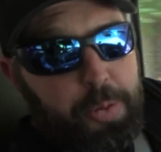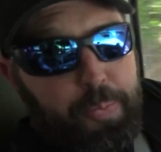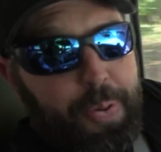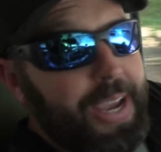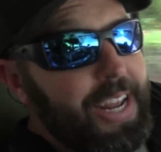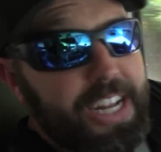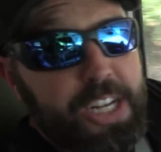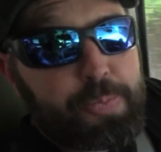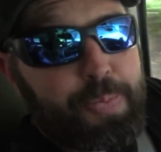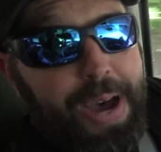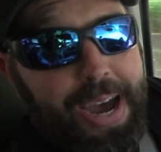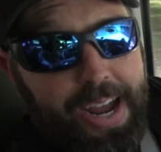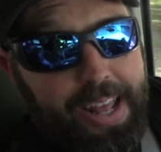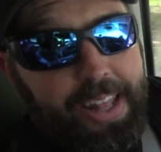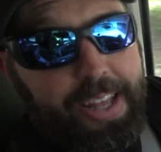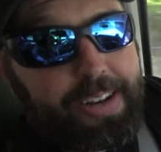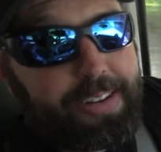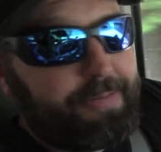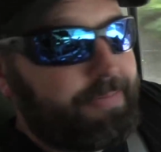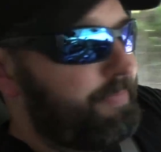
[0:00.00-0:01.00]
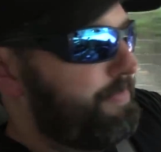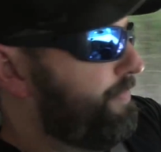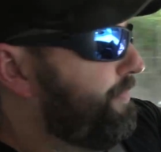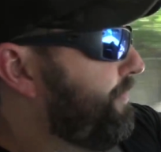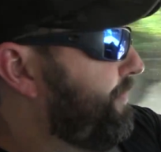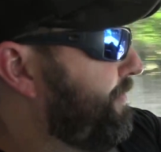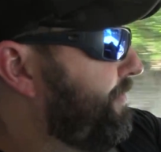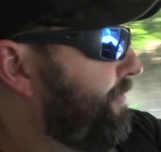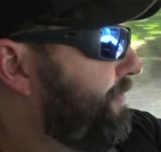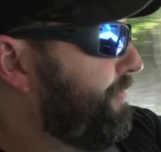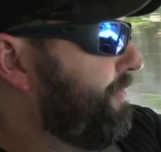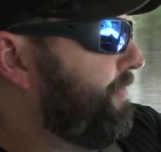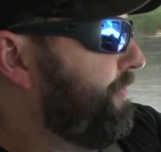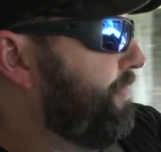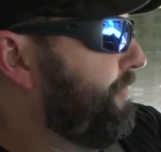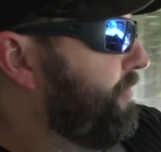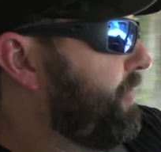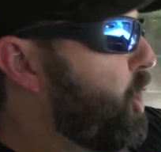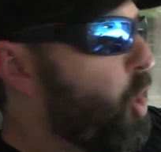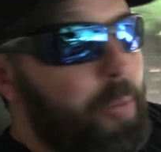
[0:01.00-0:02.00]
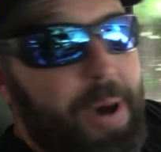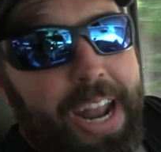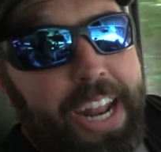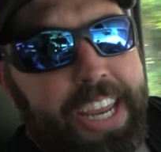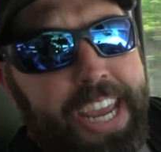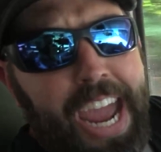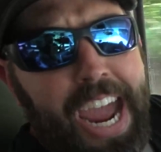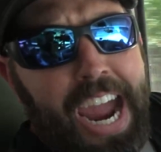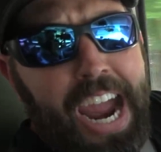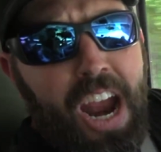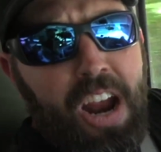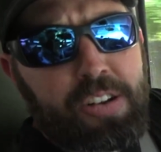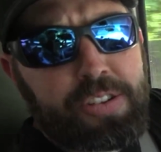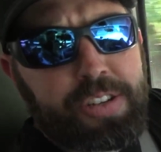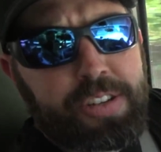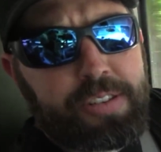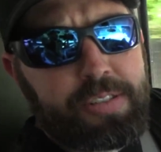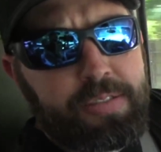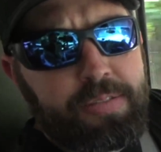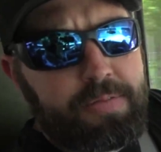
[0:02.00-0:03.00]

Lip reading: a pilot. Nobody cares.